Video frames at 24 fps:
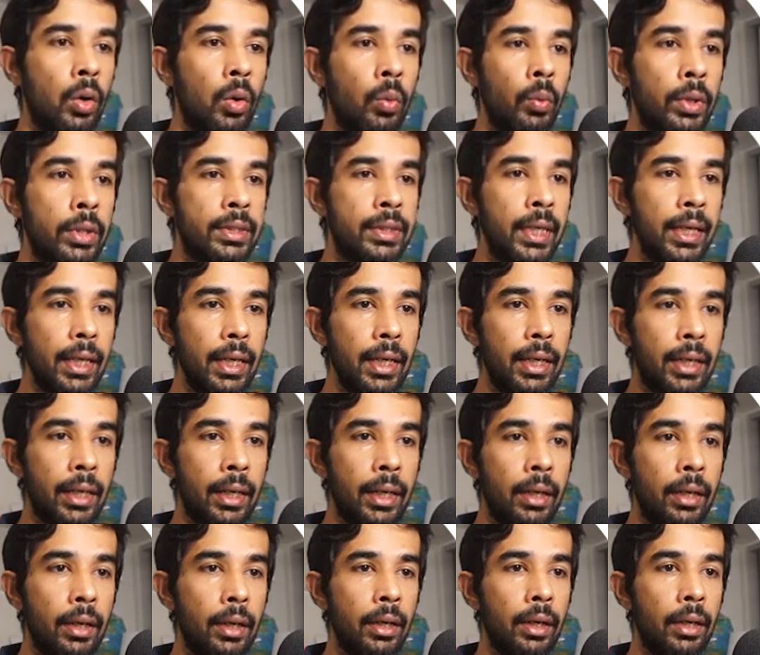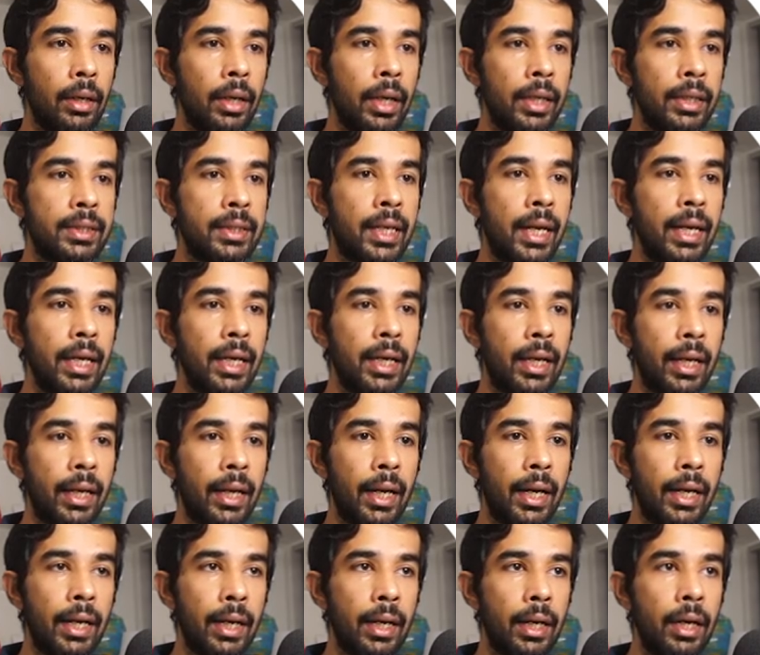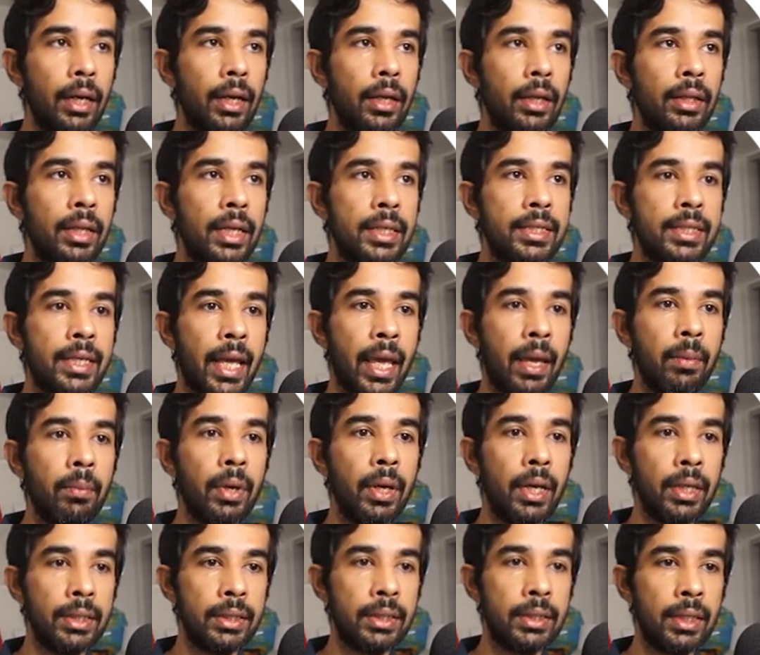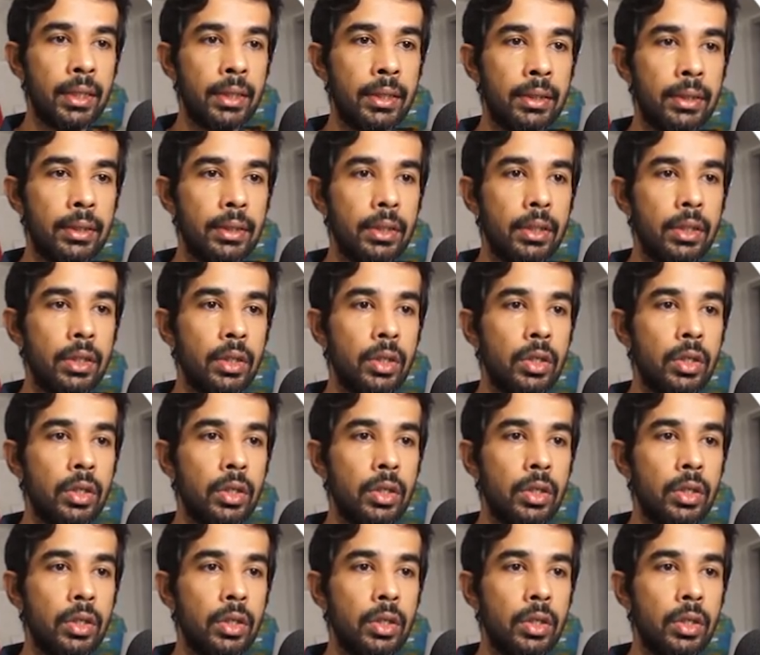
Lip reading: With Singleton, it's getting created the same instance.